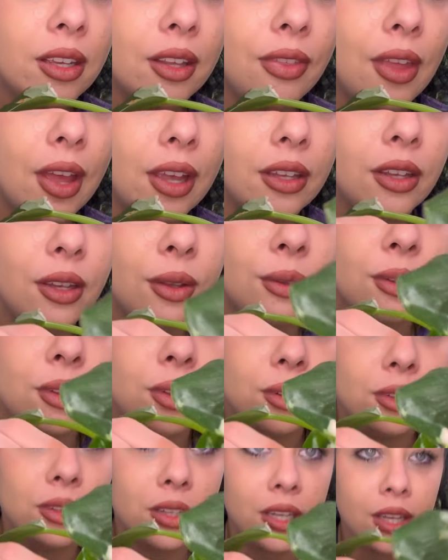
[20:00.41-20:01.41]
That cute
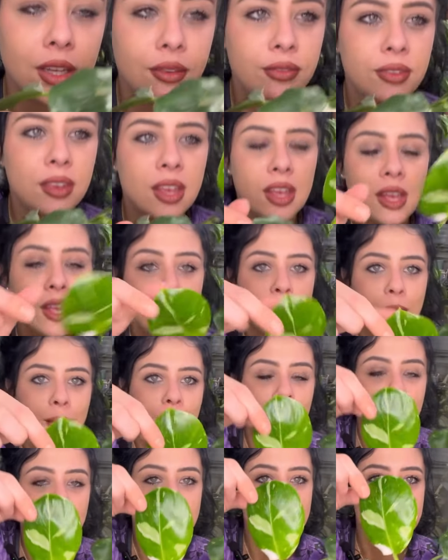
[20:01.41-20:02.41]
little leaf. But
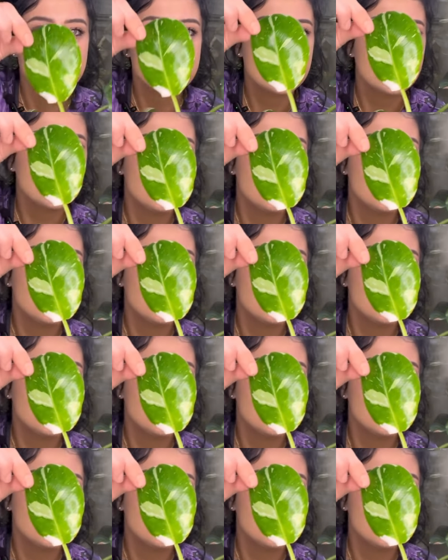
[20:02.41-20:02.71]
this is the